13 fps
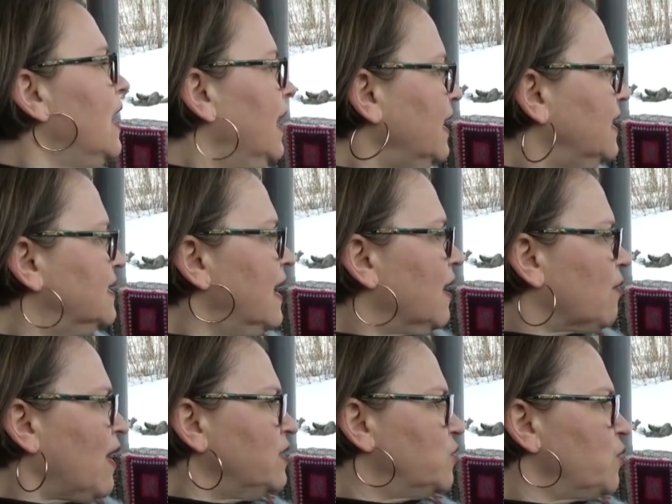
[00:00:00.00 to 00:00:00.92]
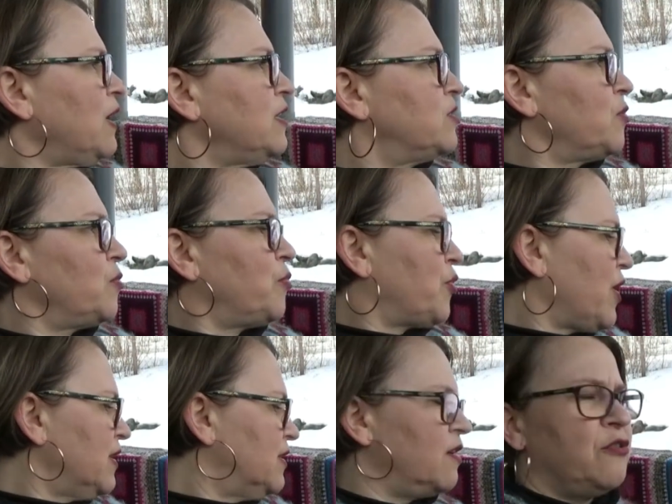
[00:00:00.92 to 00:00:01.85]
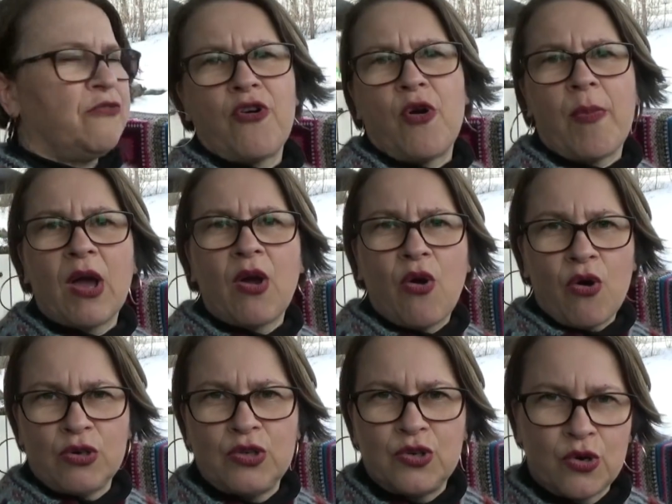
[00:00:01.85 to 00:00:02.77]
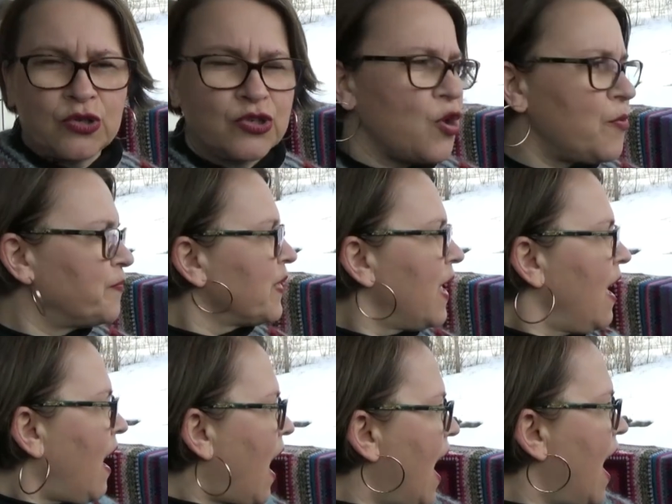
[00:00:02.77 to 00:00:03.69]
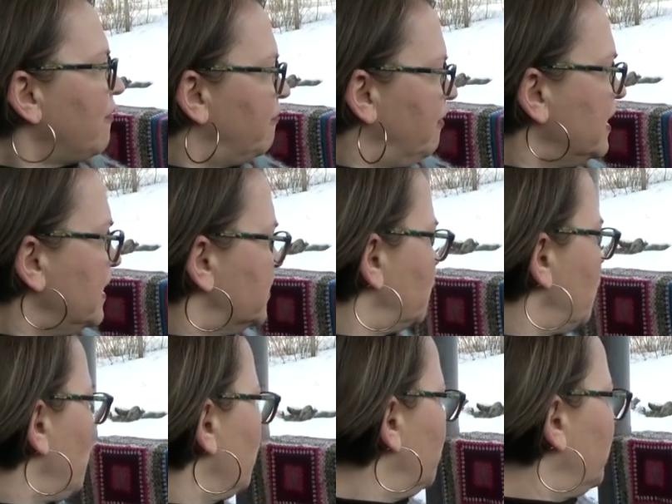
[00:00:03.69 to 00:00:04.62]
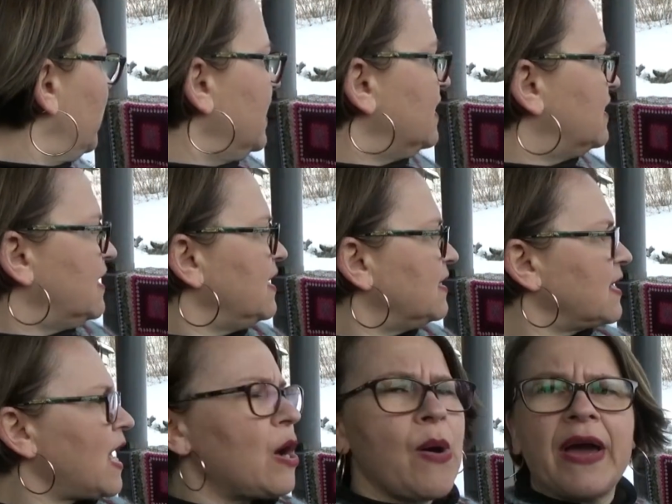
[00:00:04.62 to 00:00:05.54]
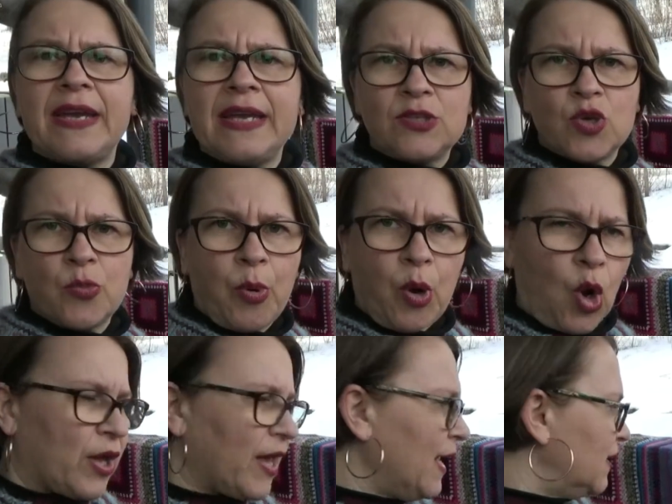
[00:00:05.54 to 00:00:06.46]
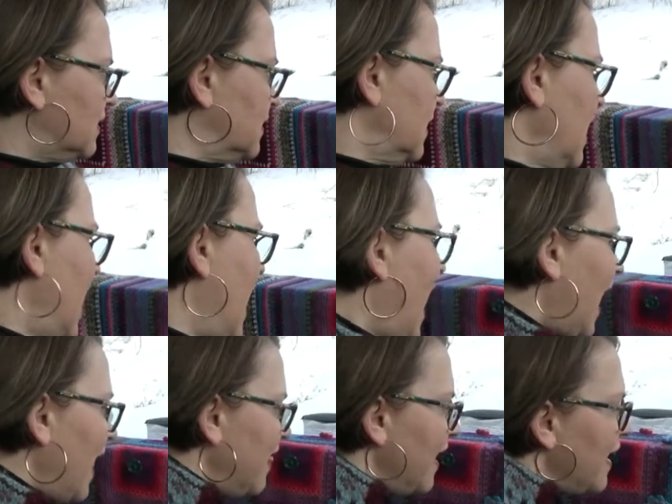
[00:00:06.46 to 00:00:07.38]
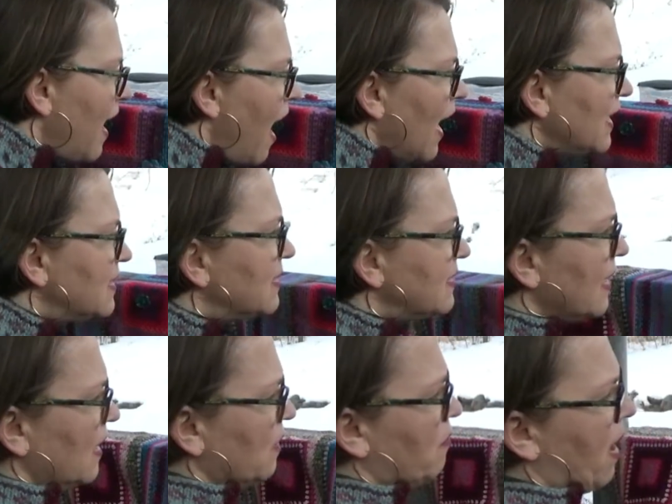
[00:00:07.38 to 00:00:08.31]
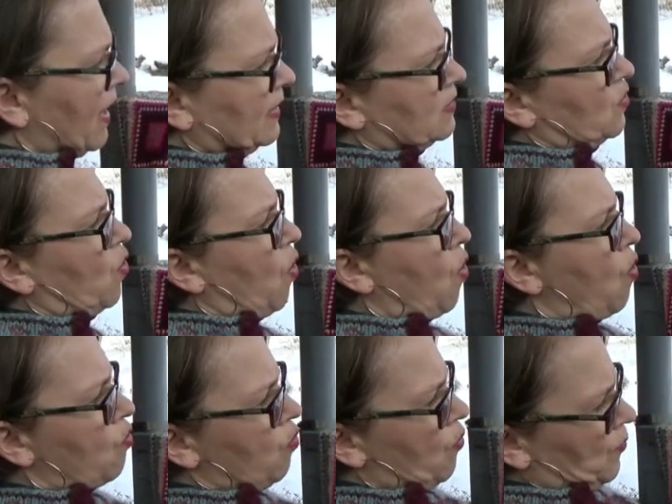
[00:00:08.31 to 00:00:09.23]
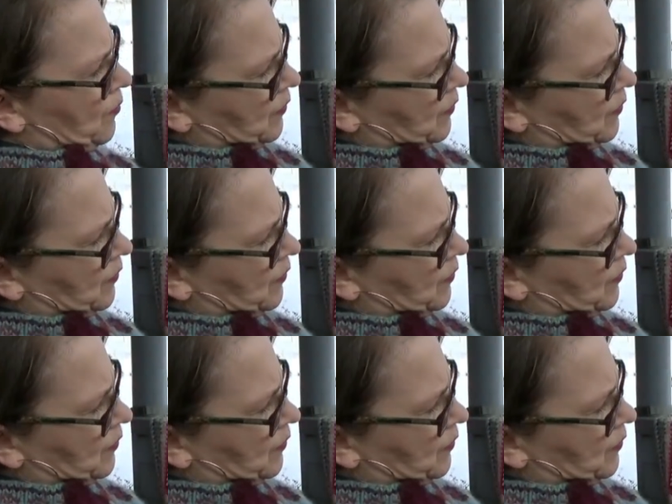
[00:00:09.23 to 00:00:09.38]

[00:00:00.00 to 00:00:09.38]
It's a graduation present for my goddaughter. I have finished all the pieces. Now I need to block it. And then I still might go